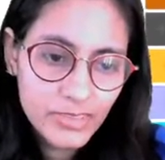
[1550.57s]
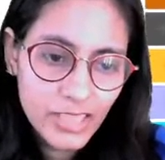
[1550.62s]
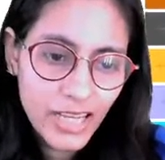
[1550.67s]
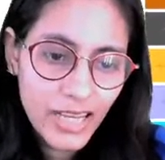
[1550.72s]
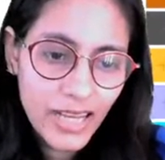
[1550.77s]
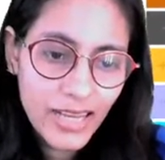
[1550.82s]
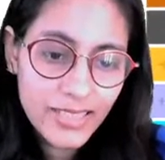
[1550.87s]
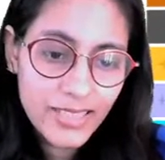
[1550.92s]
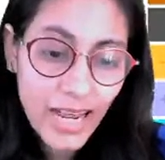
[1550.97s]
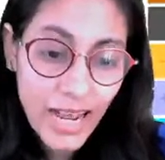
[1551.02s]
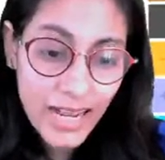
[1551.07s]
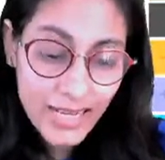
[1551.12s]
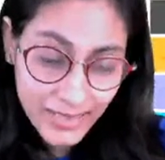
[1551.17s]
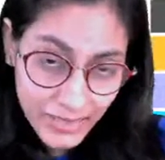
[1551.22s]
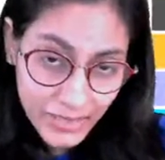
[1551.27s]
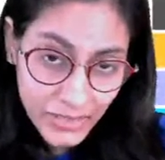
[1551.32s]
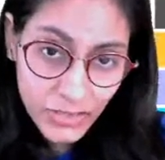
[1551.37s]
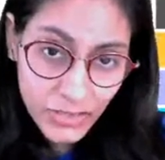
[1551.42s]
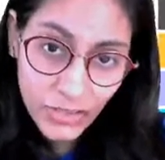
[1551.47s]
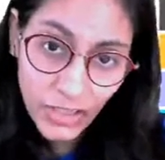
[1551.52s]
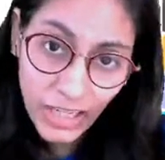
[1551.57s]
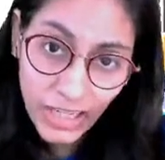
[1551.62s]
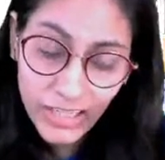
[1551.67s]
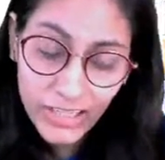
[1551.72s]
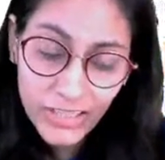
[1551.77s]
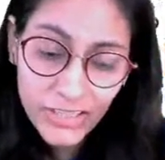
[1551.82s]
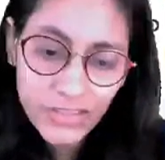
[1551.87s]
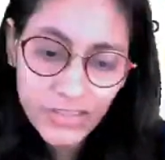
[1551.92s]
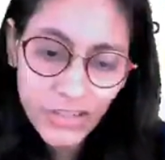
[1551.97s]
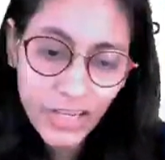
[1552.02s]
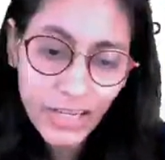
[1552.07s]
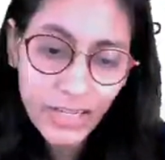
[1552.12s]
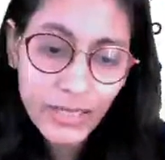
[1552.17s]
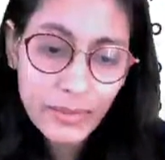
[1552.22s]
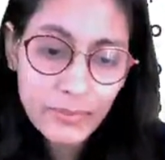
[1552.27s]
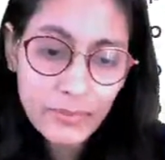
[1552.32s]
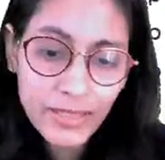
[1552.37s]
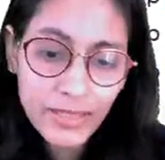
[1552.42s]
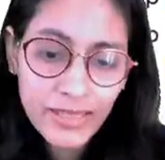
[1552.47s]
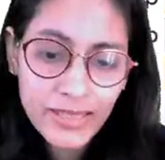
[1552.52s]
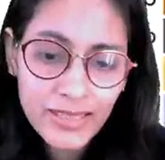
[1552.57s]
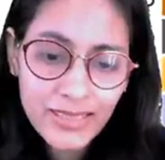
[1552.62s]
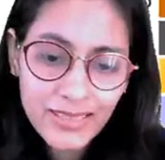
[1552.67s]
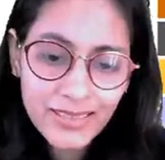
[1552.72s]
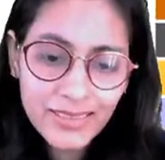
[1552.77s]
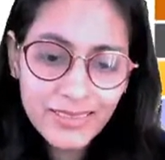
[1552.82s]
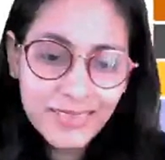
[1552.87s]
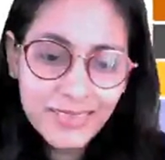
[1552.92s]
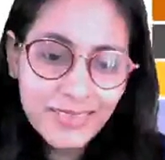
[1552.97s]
And has it changed any bit?